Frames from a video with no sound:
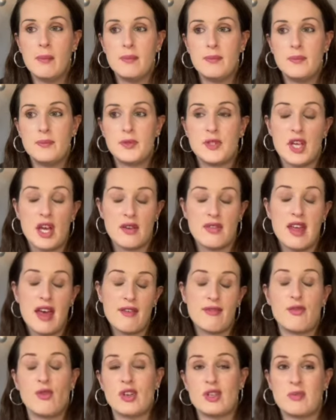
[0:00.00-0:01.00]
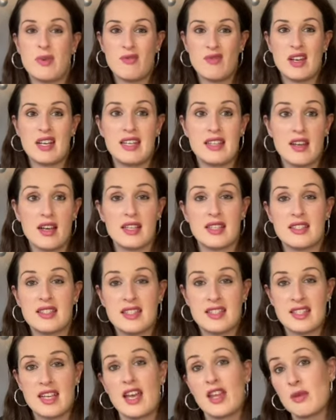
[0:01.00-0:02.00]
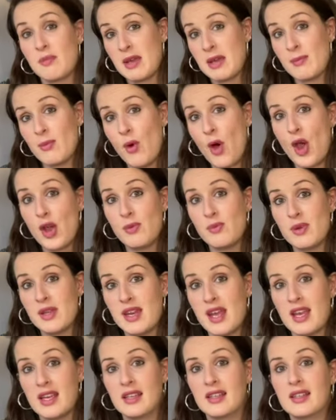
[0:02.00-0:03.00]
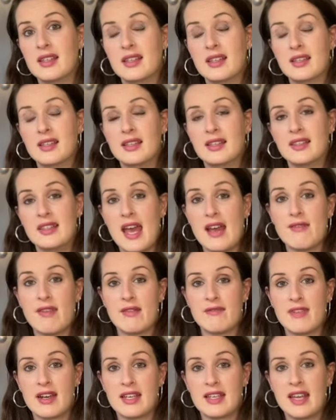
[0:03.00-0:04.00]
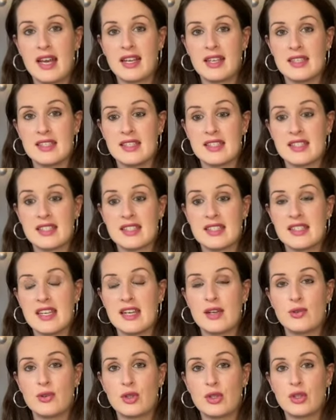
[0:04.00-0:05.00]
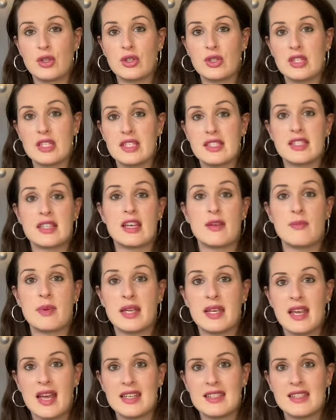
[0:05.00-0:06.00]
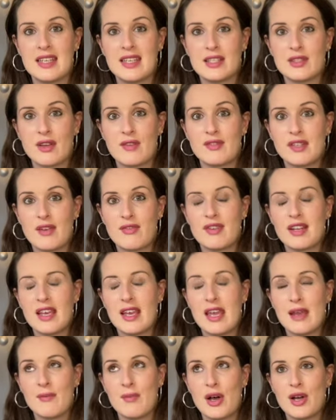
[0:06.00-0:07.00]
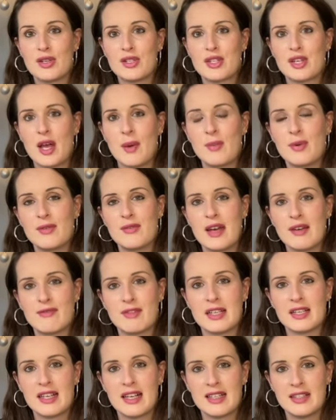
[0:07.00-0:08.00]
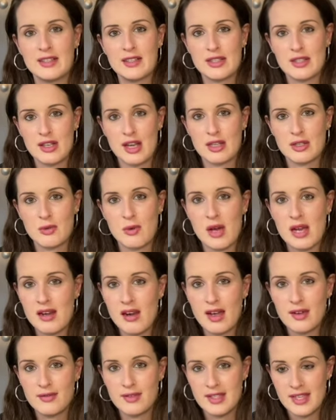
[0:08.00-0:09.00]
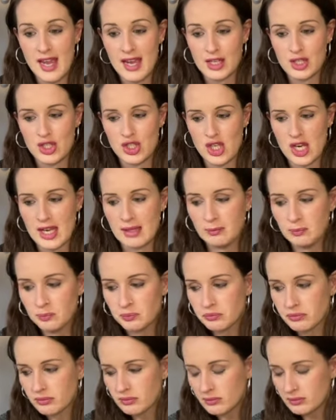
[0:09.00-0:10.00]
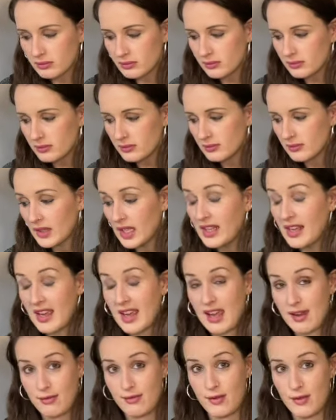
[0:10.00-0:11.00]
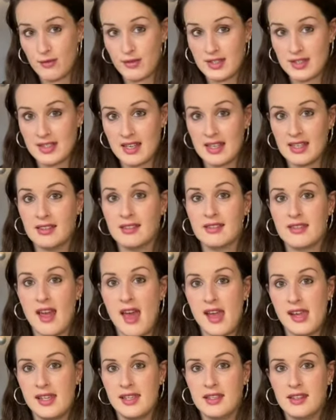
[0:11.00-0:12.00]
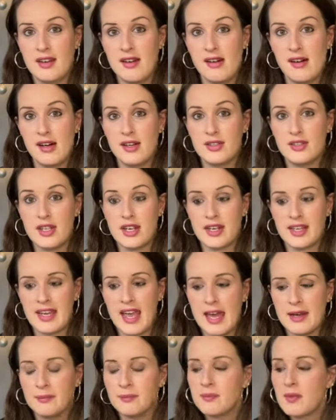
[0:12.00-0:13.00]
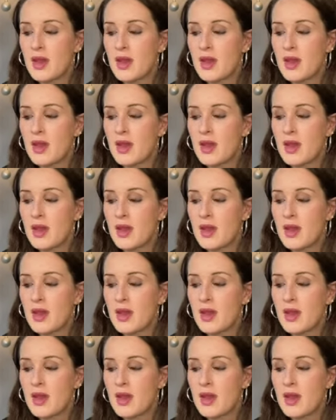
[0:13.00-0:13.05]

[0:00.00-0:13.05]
So therefore it's been really nice to see other people opening their advent calendars and seeing all the goodies that they've been getting. So I've definitely earmarked a couple of advent calendars that I'd quite like for next year, if obviously they are done again.